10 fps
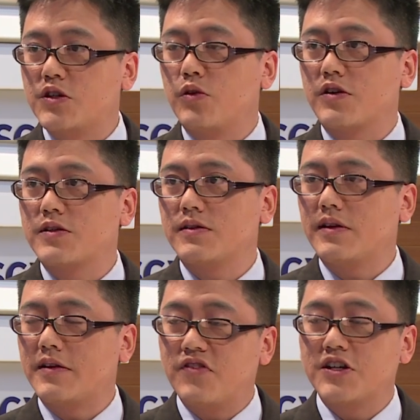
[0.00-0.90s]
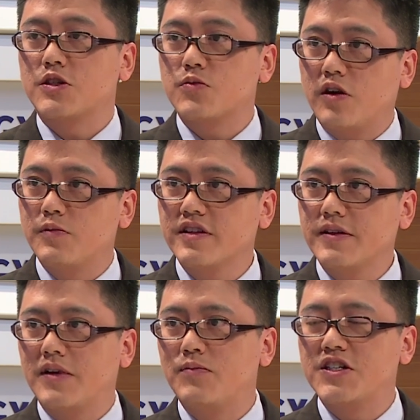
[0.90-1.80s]
works and functions
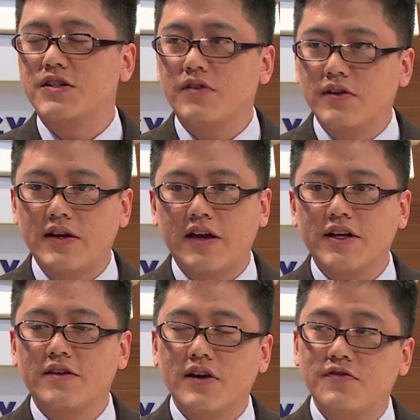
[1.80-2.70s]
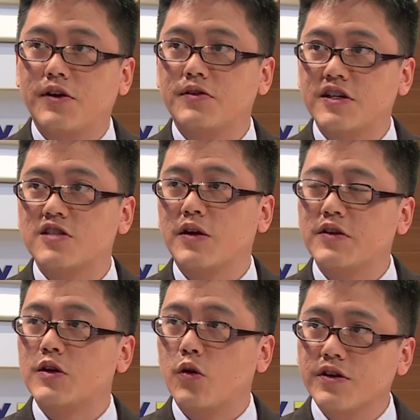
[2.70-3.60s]
properly. I mentioned having a fair,
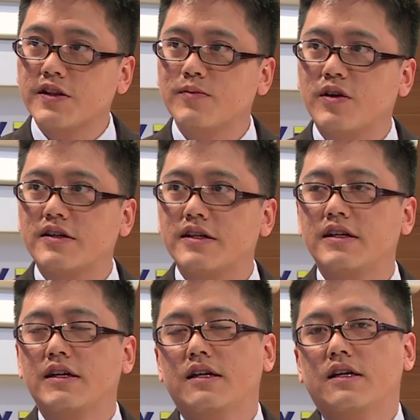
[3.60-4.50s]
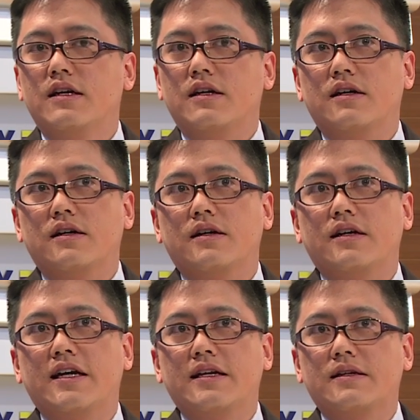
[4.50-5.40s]
transparent, and orderly market.
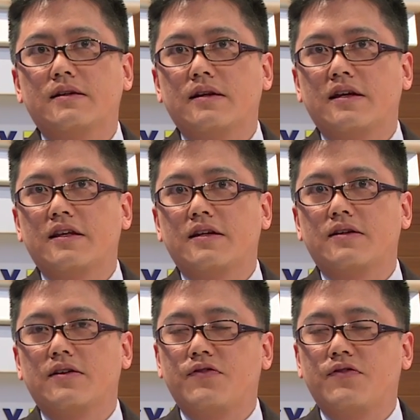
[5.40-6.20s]
And I think a